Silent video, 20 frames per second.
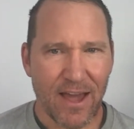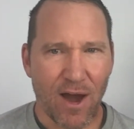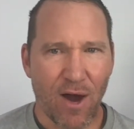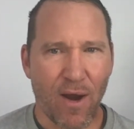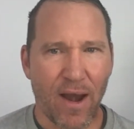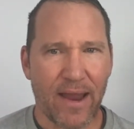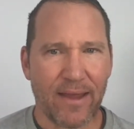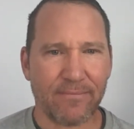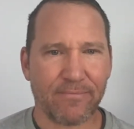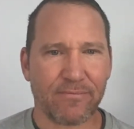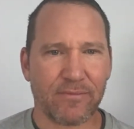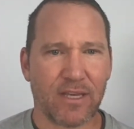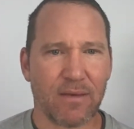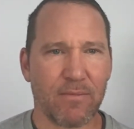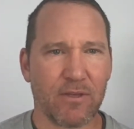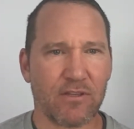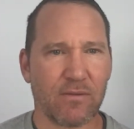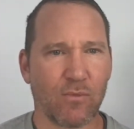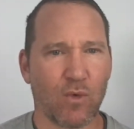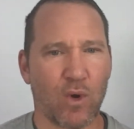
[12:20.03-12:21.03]
All right,
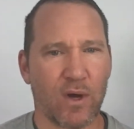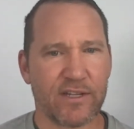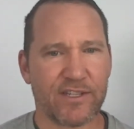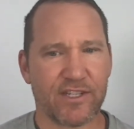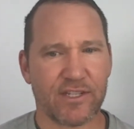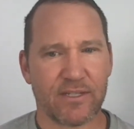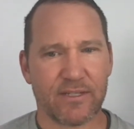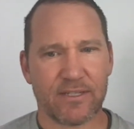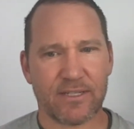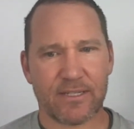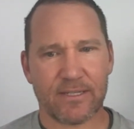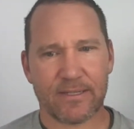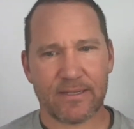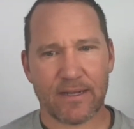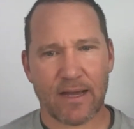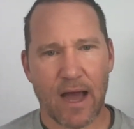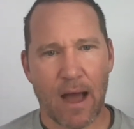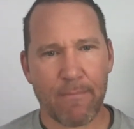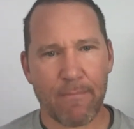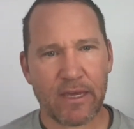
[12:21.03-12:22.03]
give me some questions.
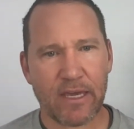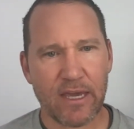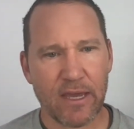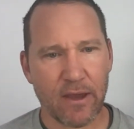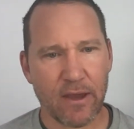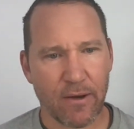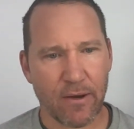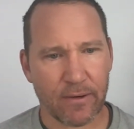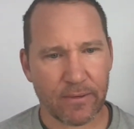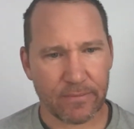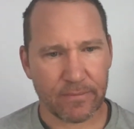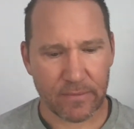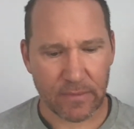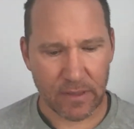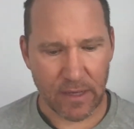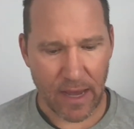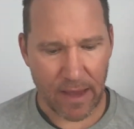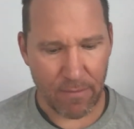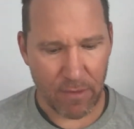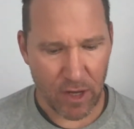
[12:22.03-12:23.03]
I'm here.
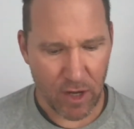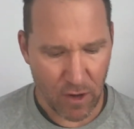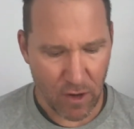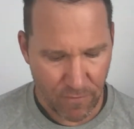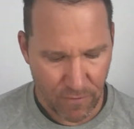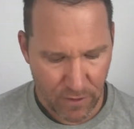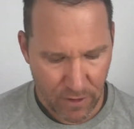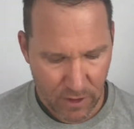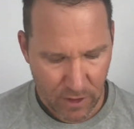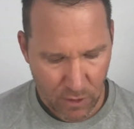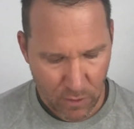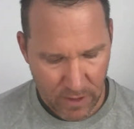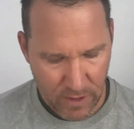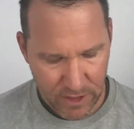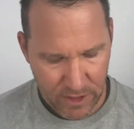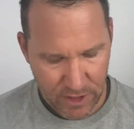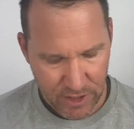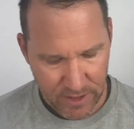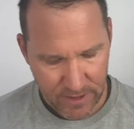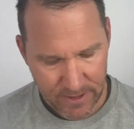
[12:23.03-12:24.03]
I'm here for your
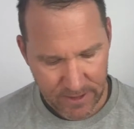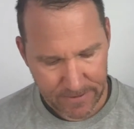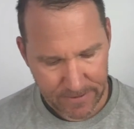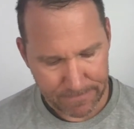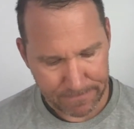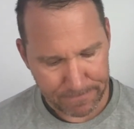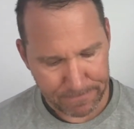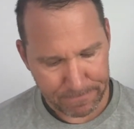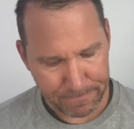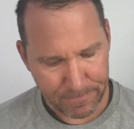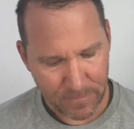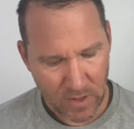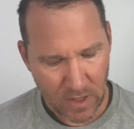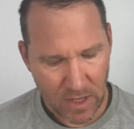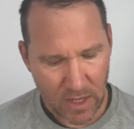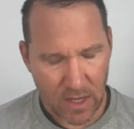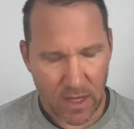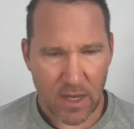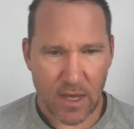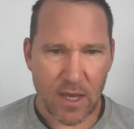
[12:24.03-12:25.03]
questions.
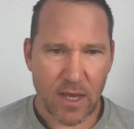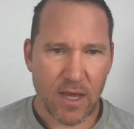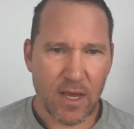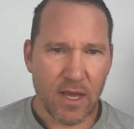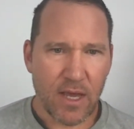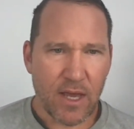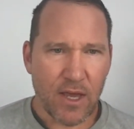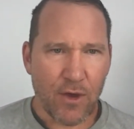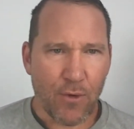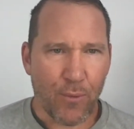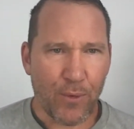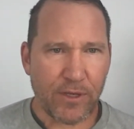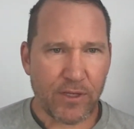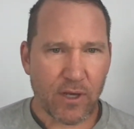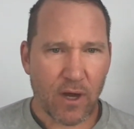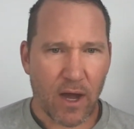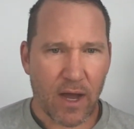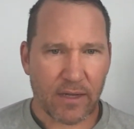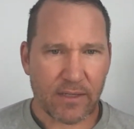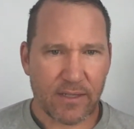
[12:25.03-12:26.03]
We
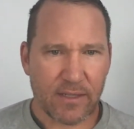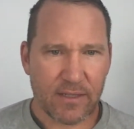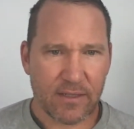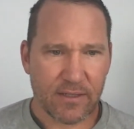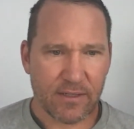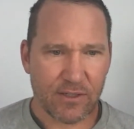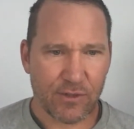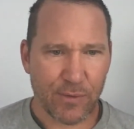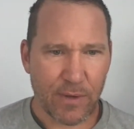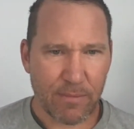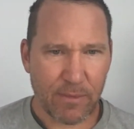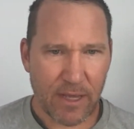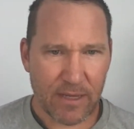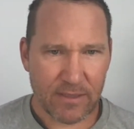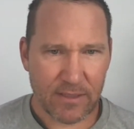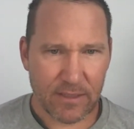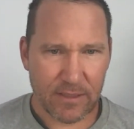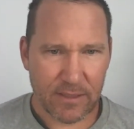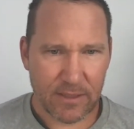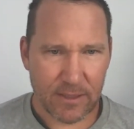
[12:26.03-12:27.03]
talked swim
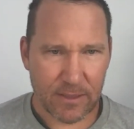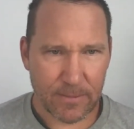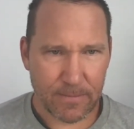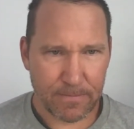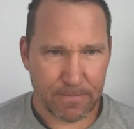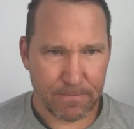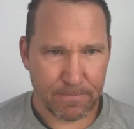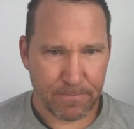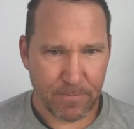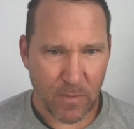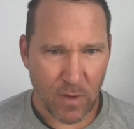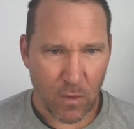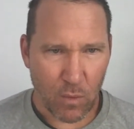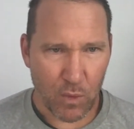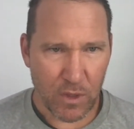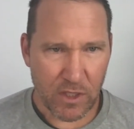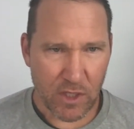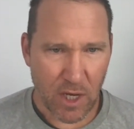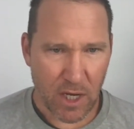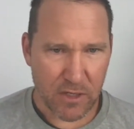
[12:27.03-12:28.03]
lessons.
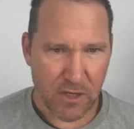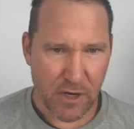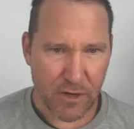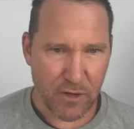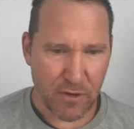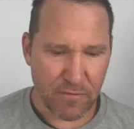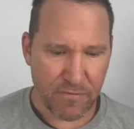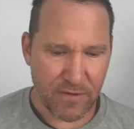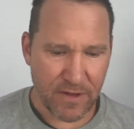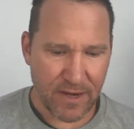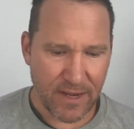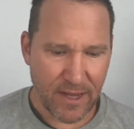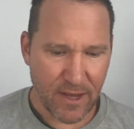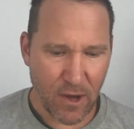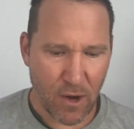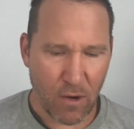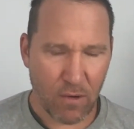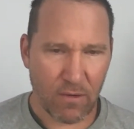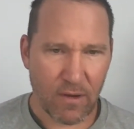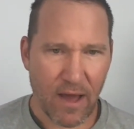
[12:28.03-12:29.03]
We talked our new
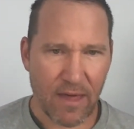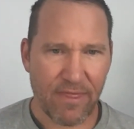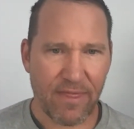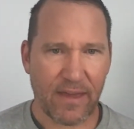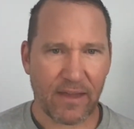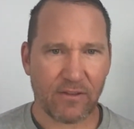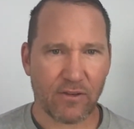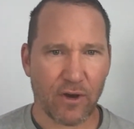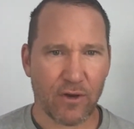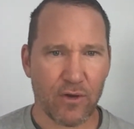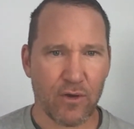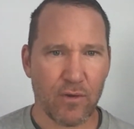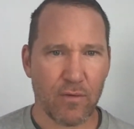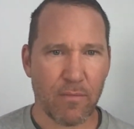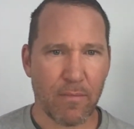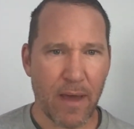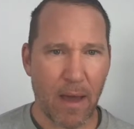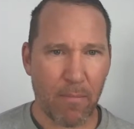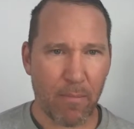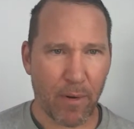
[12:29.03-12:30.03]
video. I thanked our new
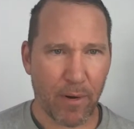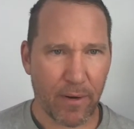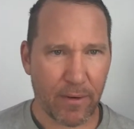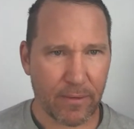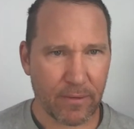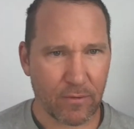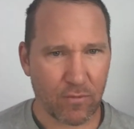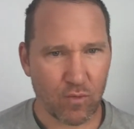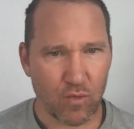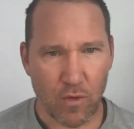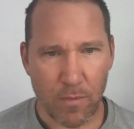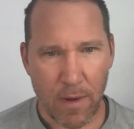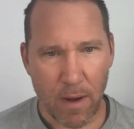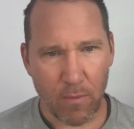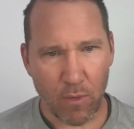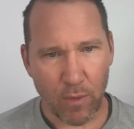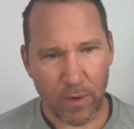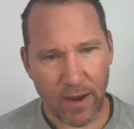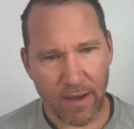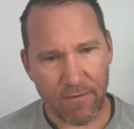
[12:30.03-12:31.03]
member.
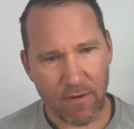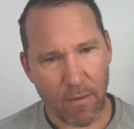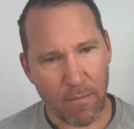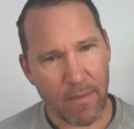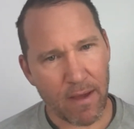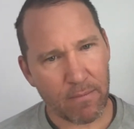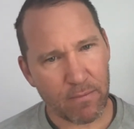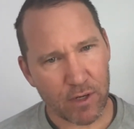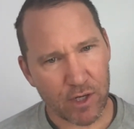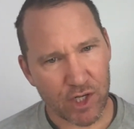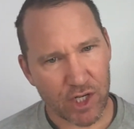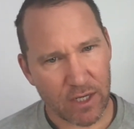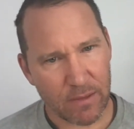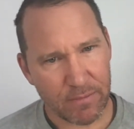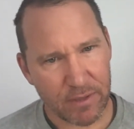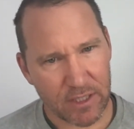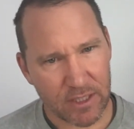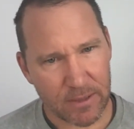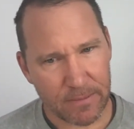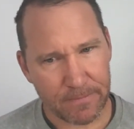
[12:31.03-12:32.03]
Remember, we have our
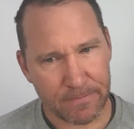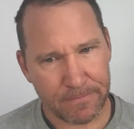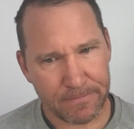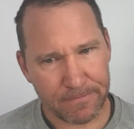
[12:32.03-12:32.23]
memberships.